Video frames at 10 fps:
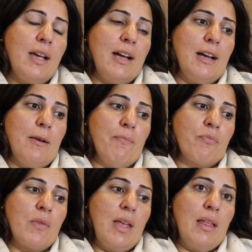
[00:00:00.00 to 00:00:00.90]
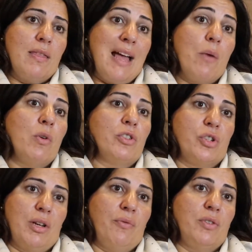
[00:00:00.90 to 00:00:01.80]
That will
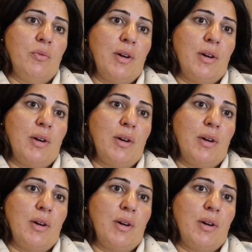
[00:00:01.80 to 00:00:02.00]
shift to